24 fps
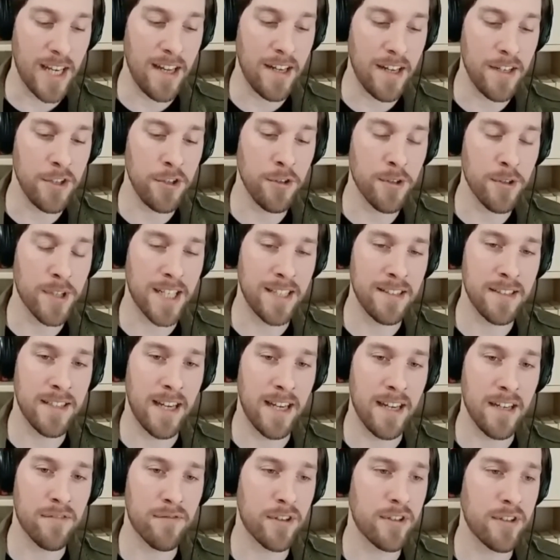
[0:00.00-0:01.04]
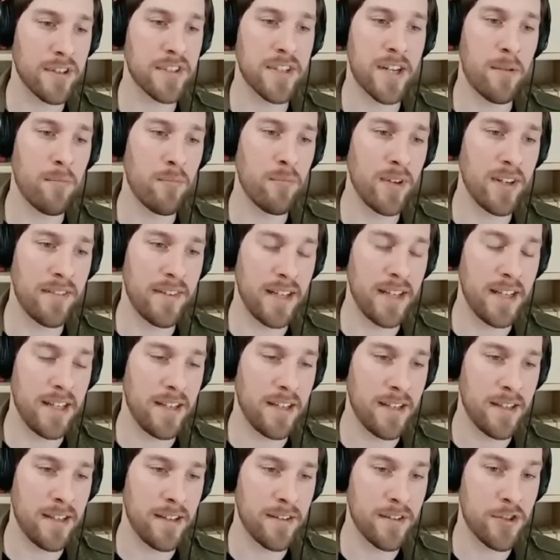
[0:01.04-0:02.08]
And you can take, for example,
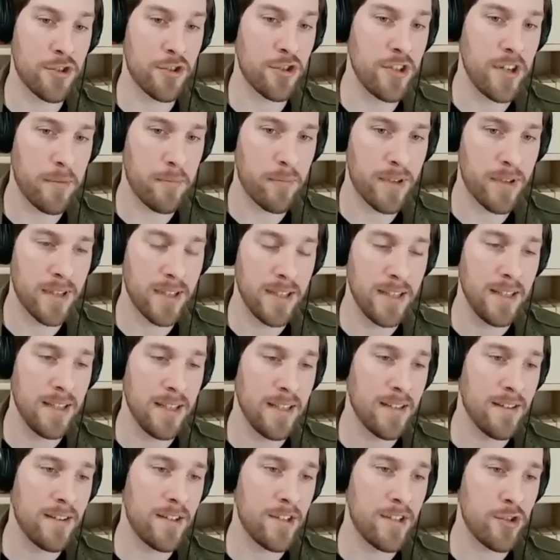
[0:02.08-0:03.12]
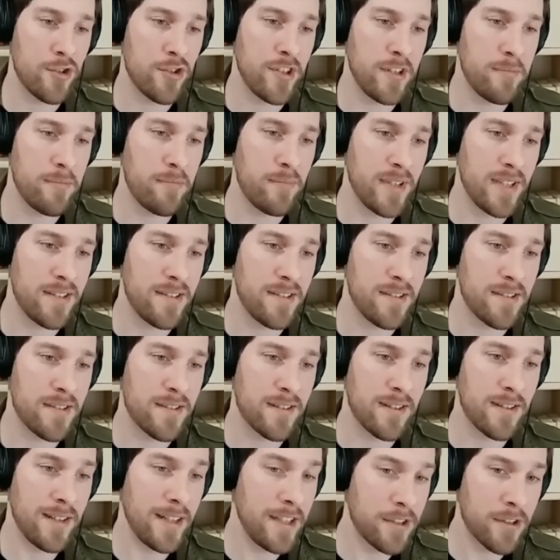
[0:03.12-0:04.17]
the ship. The ship
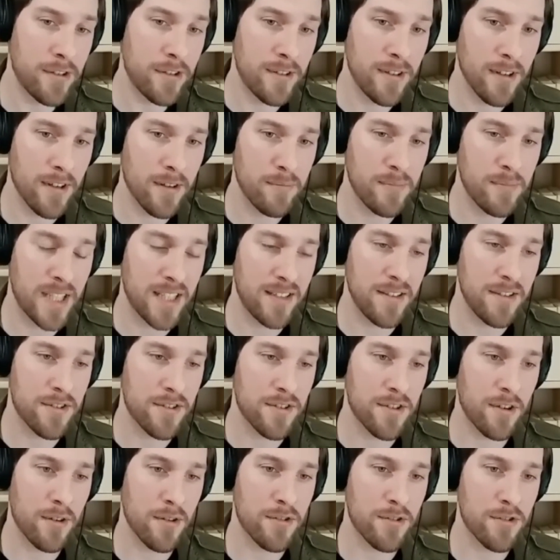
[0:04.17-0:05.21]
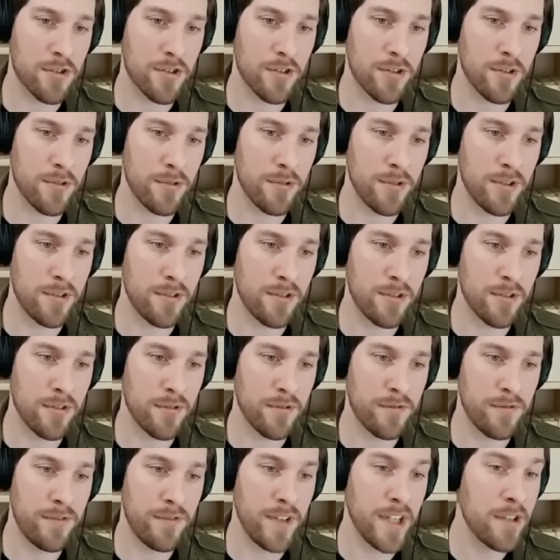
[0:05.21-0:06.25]
is literal, but it's also
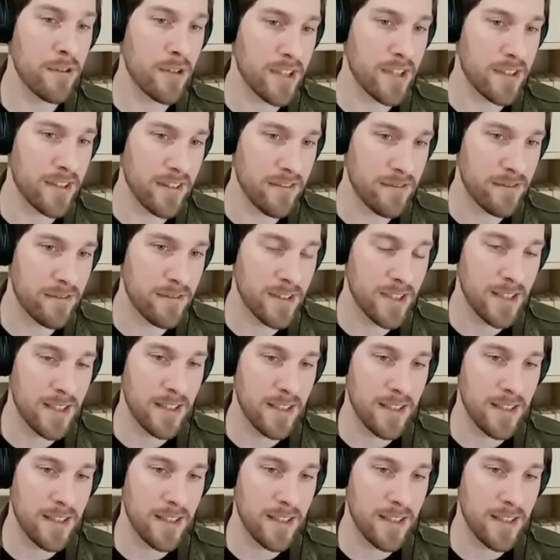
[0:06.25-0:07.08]
figurative.